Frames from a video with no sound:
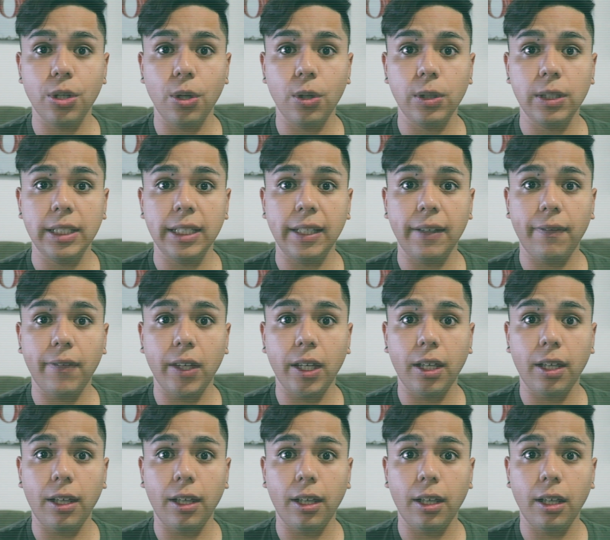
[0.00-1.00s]
Joel
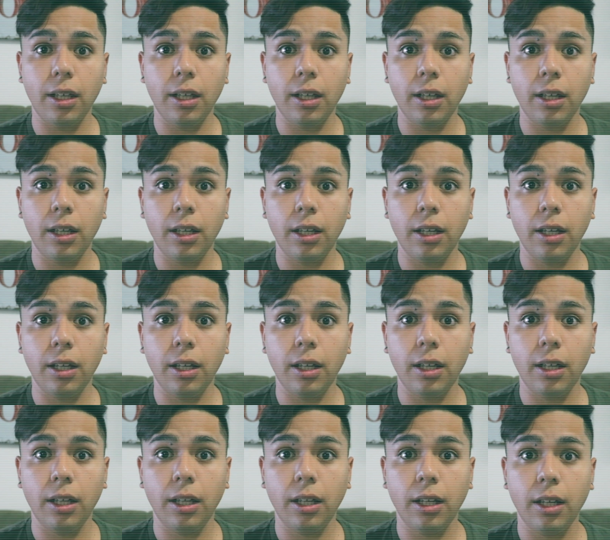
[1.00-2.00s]
TV.
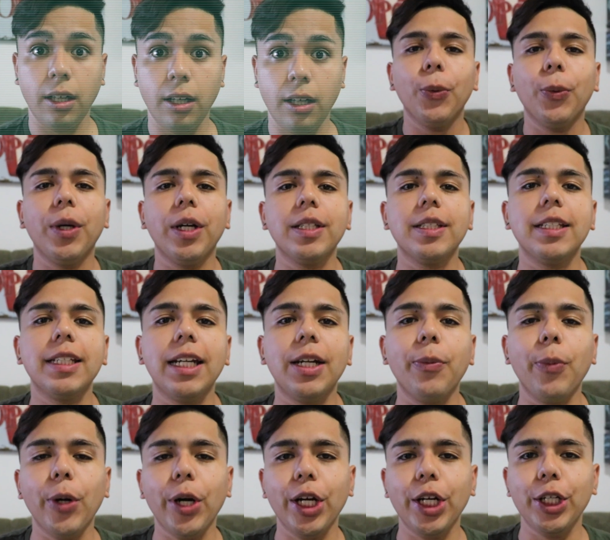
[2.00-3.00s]
Where
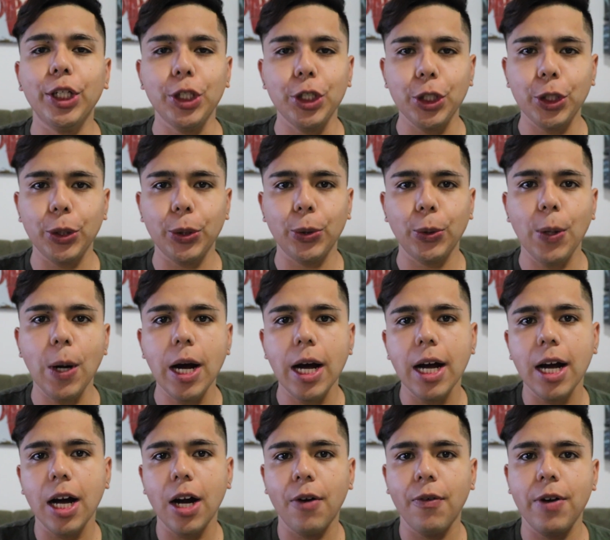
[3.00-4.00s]
today we're gonna do
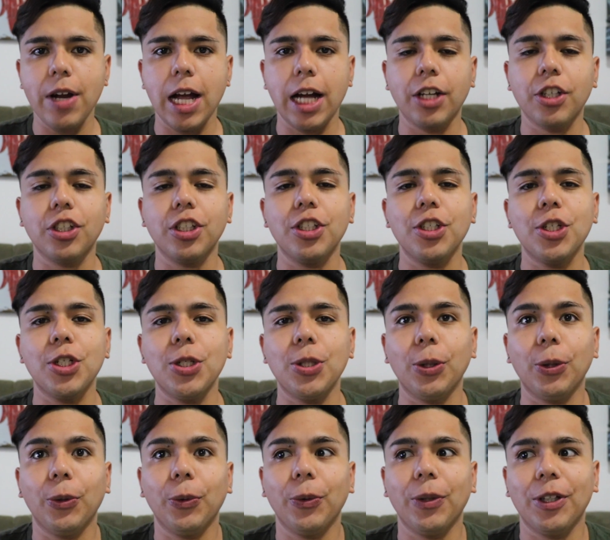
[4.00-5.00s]
a reaction
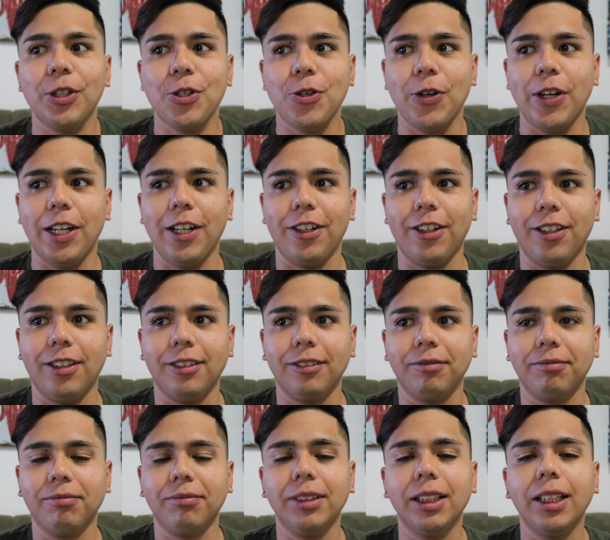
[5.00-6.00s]
to a trailer.
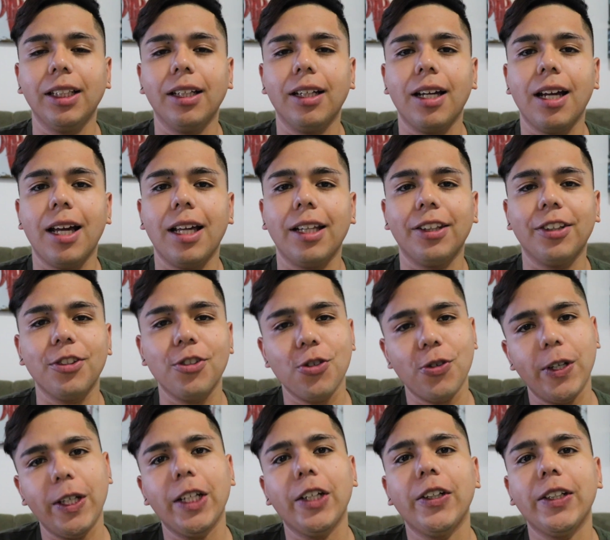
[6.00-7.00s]

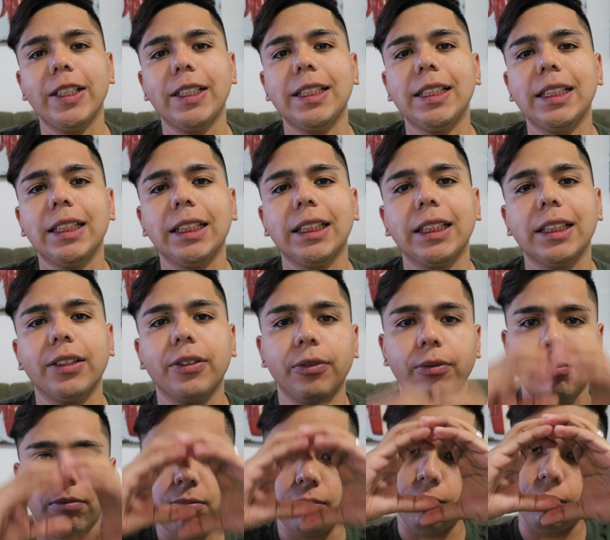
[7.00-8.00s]
Trailer is
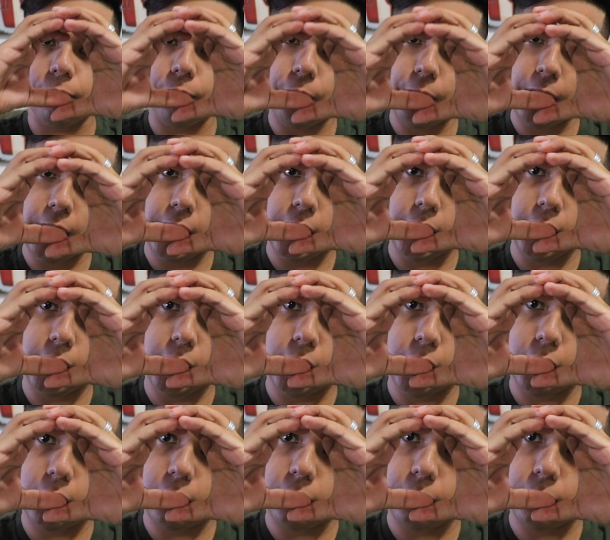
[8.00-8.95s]
Rings.